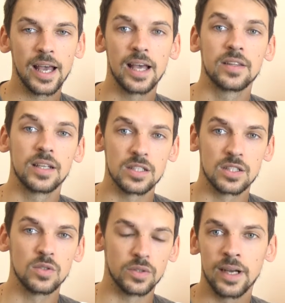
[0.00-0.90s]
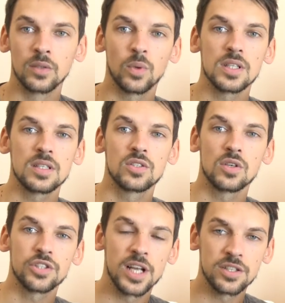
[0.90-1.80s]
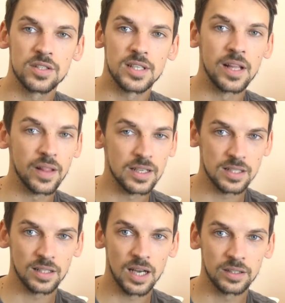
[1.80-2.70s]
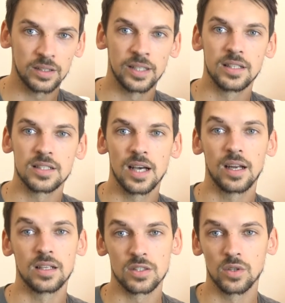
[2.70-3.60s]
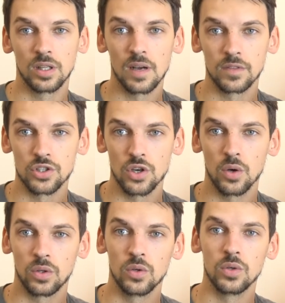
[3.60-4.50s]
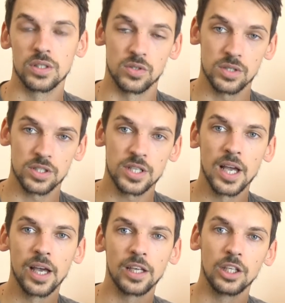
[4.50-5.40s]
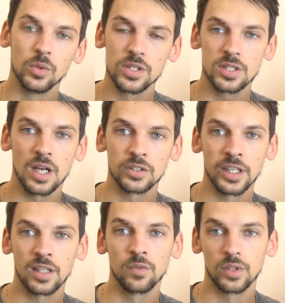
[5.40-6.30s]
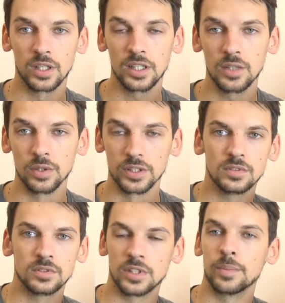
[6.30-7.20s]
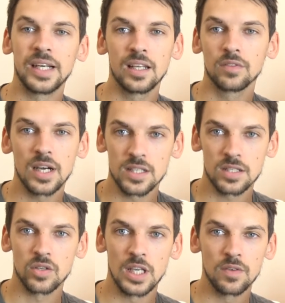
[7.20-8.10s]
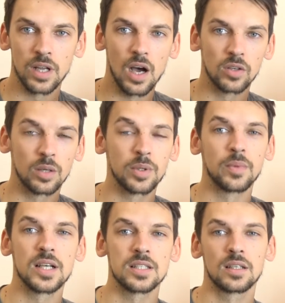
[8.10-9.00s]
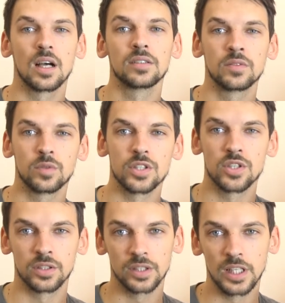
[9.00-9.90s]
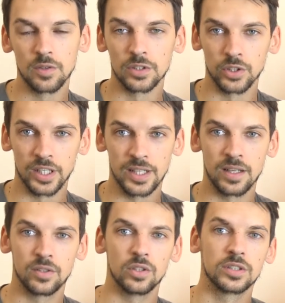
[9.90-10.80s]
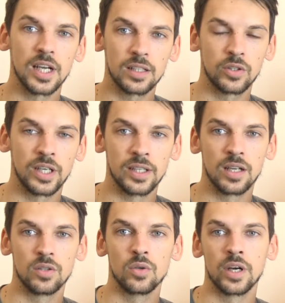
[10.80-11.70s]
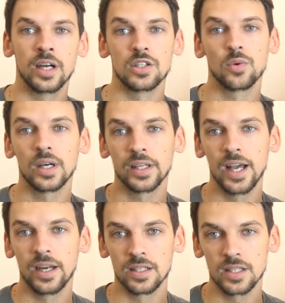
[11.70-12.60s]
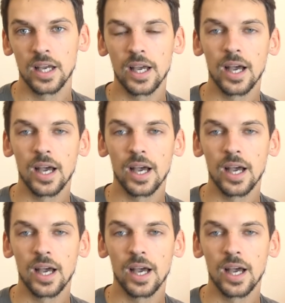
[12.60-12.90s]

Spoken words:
and that is good. And once the search engines index that content and decide that it's good enough to show to its users, you will start ranking for the keyword. There are many advices to give on how to optimize the content for a certain keyword. You can add it to your title, you can add it to your H1 headings,